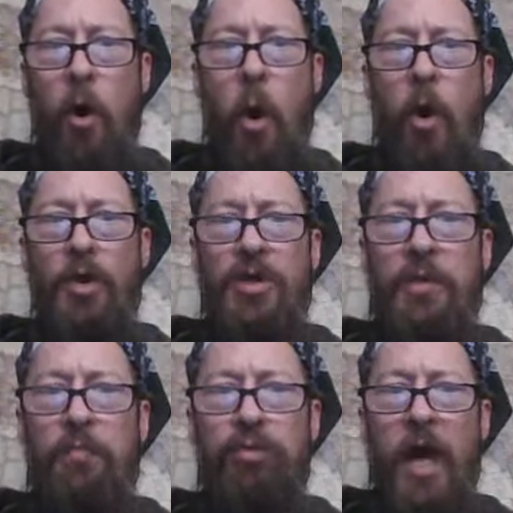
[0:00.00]
hoarders
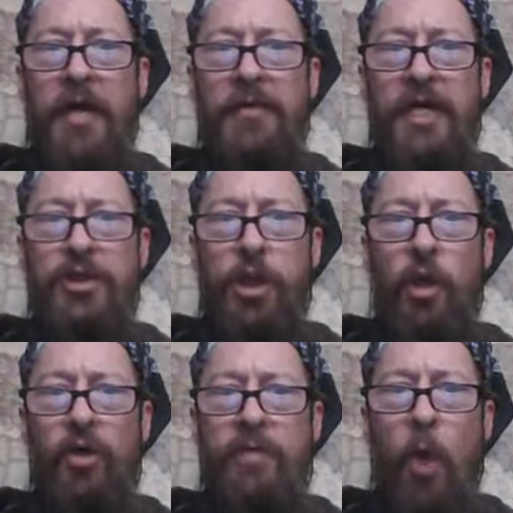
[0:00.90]
of bread that
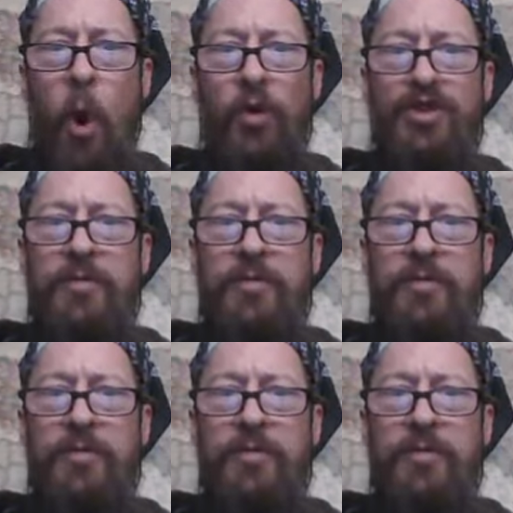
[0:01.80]
surely molds